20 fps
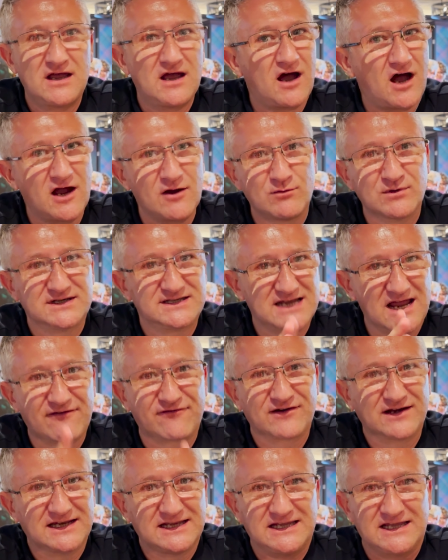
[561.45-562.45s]
I would
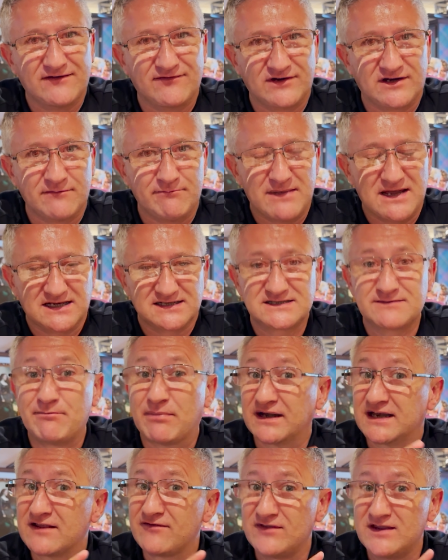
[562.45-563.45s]
definitely give it a miss, but
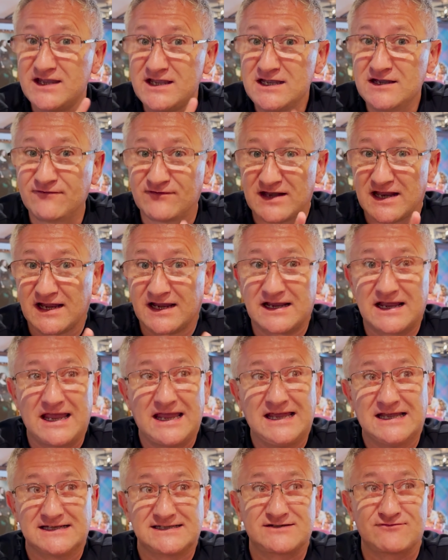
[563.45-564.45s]
in the evening
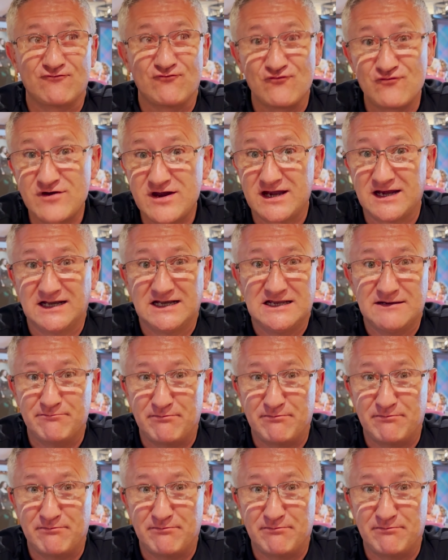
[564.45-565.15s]
it's really